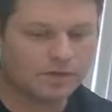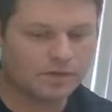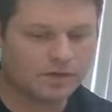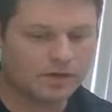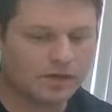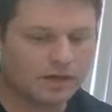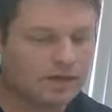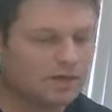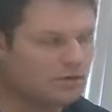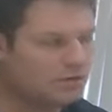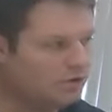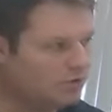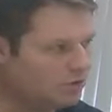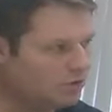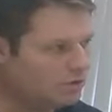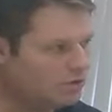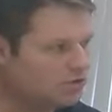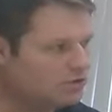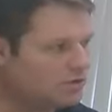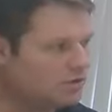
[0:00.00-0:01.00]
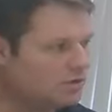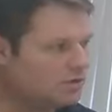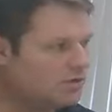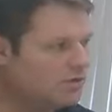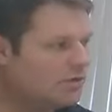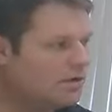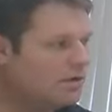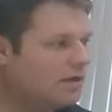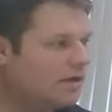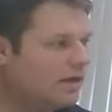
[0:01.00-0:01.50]
inclusion
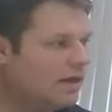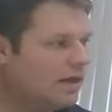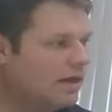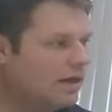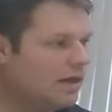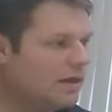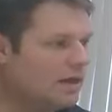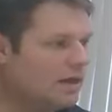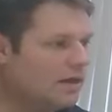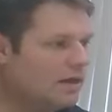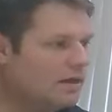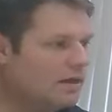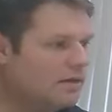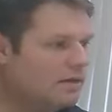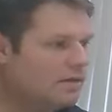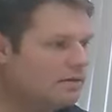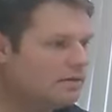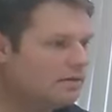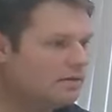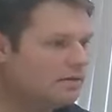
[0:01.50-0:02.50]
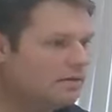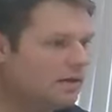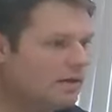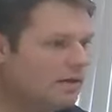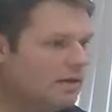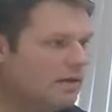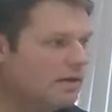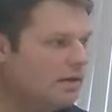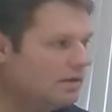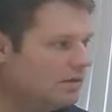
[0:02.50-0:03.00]
and
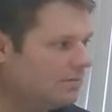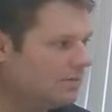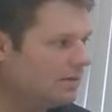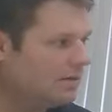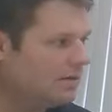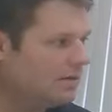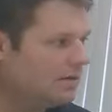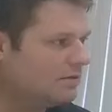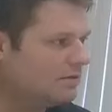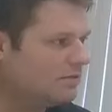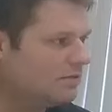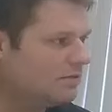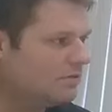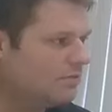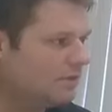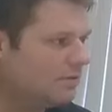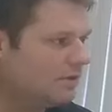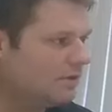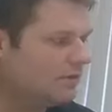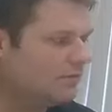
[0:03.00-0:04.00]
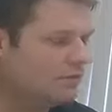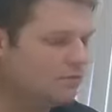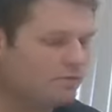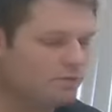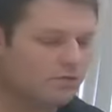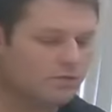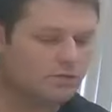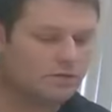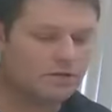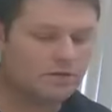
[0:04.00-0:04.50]
independence for
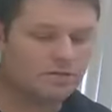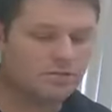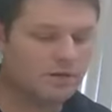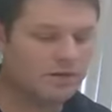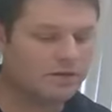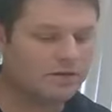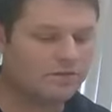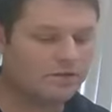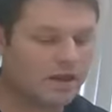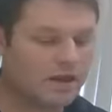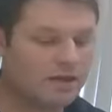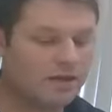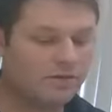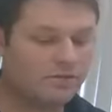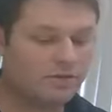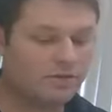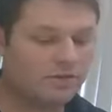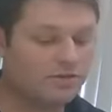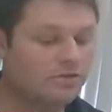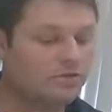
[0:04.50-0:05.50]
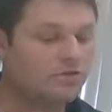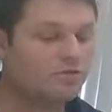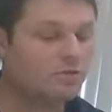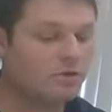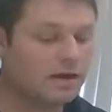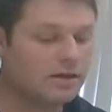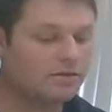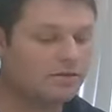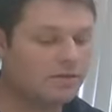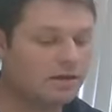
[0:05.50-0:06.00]
individuals with disabilities. And it's a
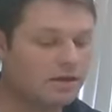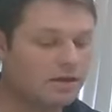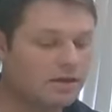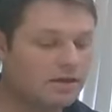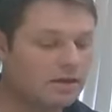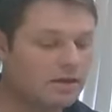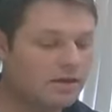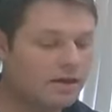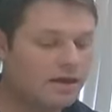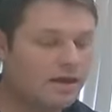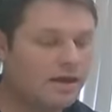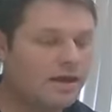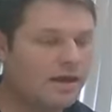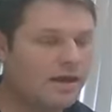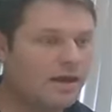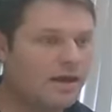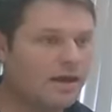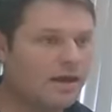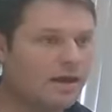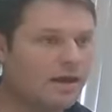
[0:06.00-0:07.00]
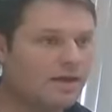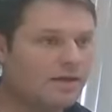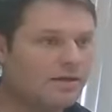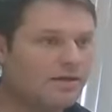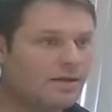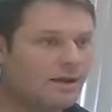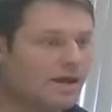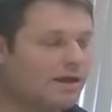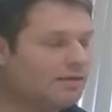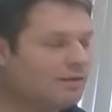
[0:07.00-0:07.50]
great thing,
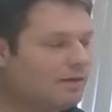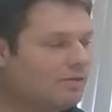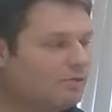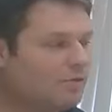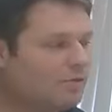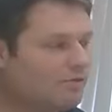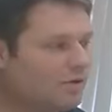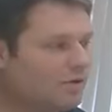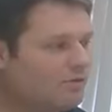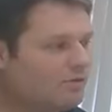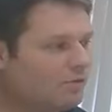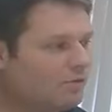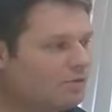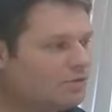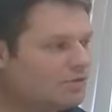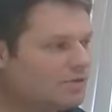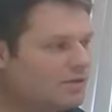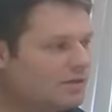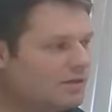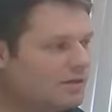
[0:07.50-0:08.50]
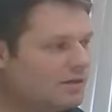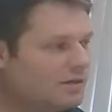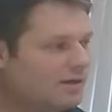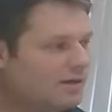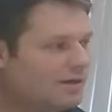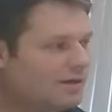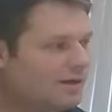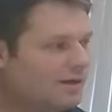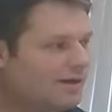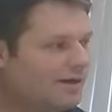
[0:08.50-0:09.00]
and I think we're very fortunate
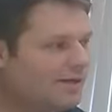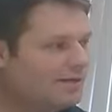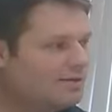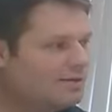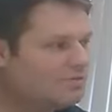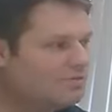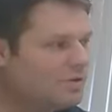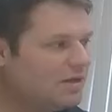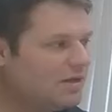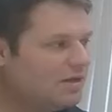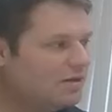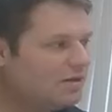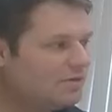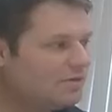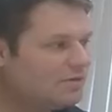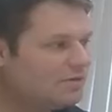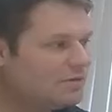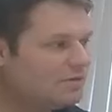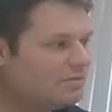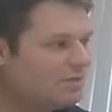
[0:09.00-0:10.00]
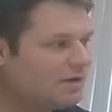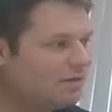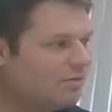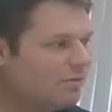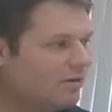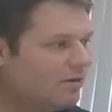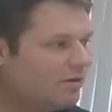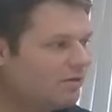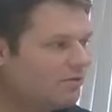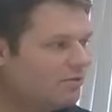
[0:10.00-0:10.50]
to be here and to be a
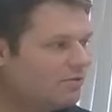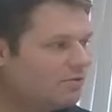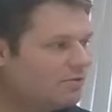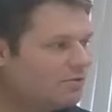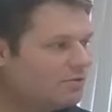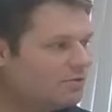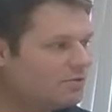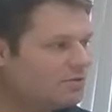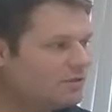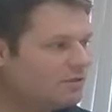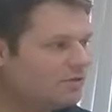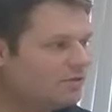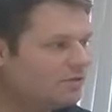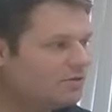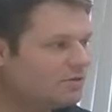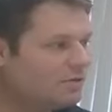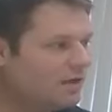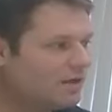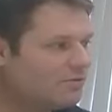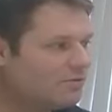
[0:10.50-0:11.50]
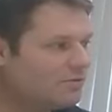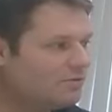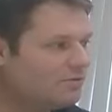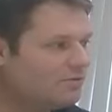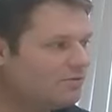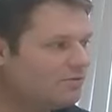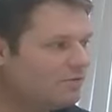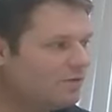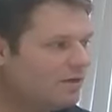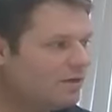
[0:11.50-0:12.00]
part of pushing those types
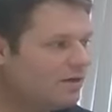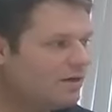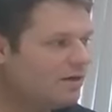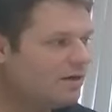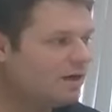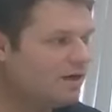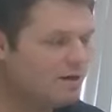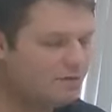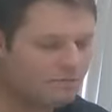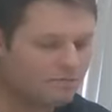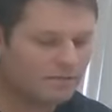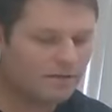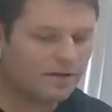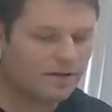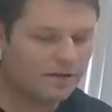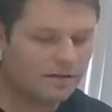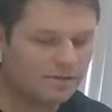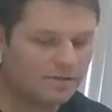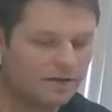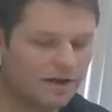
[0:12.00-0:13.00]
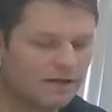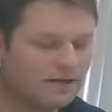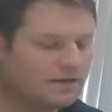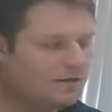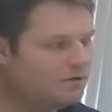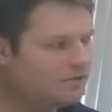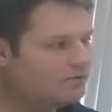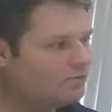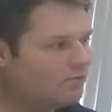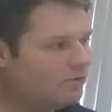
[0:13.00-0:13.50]
of
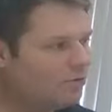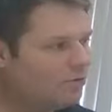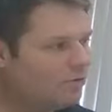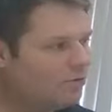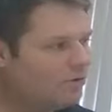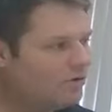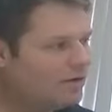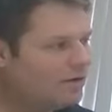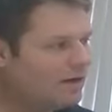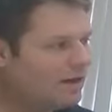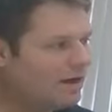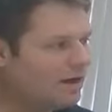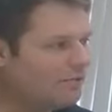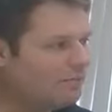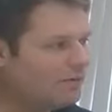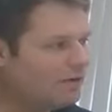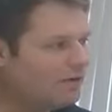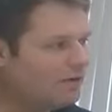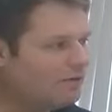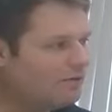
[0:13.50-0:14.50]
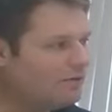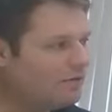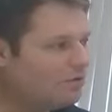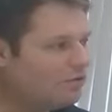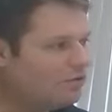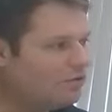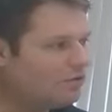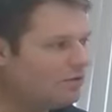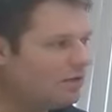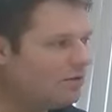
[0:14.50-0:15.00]
ideas forward and helping
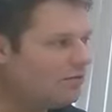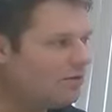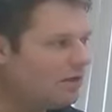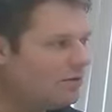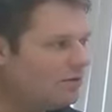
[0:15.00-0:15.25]
individuals any way